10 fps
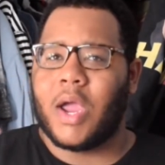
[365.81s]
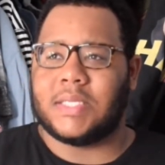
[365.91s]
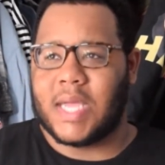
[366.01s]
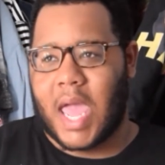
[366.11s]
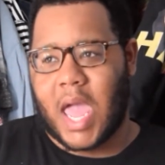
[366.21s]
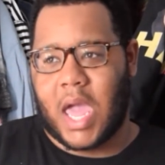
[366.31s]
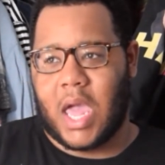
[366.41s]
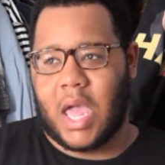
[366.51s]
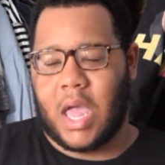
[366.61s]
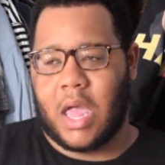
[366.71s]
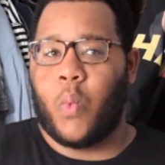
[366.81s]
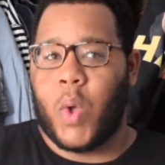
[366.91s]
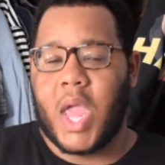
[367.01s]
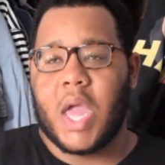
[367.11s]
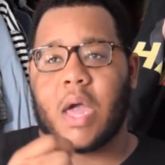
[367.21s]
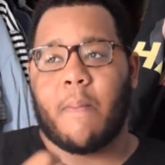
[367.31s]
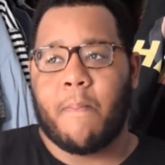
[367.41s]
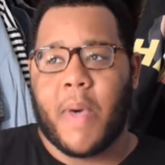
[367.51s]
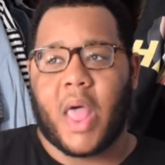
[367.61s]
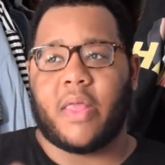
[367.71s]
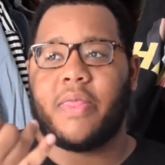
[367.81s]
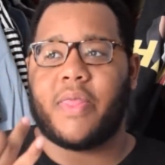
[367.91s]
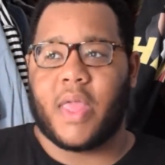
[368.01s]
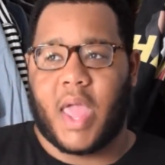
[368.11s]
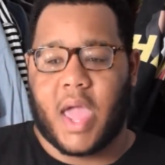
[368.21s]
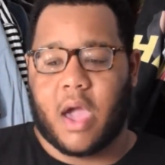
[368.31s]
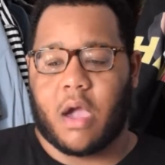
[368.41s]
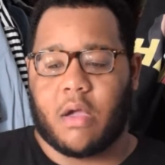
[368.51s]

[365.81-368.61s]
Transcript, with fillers: day, week, month, year.